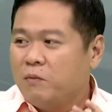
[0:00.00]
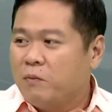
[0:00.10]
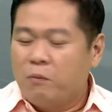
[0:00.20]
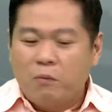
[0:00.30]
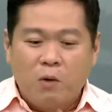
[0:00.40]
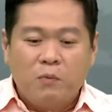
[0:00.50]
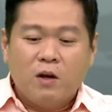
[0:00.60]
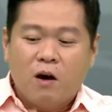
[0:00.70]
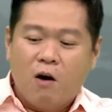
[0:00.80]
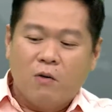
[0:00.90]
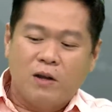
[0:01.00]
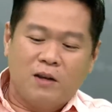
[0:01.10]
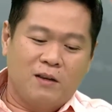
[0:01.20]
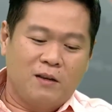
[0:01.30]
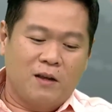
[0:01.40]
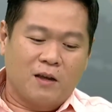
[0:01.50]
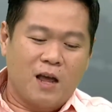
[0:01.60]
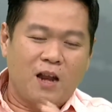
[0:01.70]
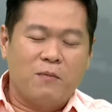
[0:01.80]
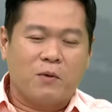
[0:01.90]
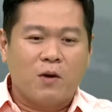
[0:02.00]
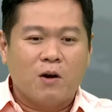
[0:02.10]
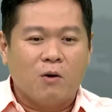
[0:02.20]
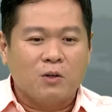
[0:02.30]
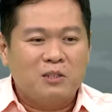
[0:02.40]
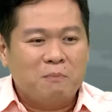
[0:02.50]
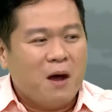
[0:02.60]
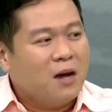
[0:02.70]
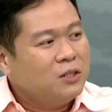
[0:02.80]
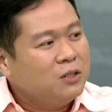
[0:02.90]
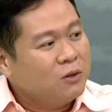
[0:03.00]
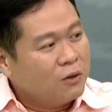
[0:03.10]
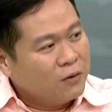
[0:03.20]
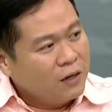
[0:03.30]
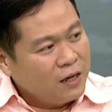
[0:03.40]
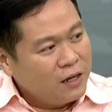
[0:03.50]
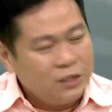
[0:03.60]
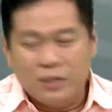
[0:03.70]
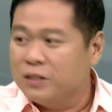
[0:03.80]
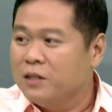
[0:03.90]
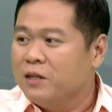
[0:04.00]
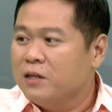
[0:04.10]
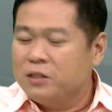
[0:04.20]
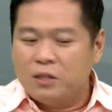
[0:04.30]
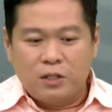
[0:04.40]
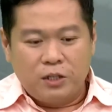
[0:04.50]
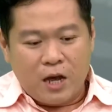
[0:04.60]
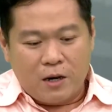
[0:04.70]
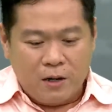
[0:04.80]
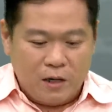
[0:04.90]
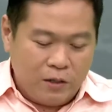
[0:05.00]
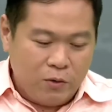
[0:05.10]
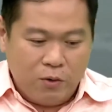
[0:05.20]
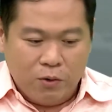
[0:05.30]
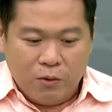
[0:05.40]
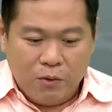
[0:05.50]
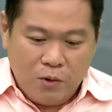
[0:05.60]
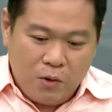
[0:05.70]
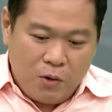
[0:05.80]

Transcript: But what we call in academic, we call spatial correlation, such that, you know,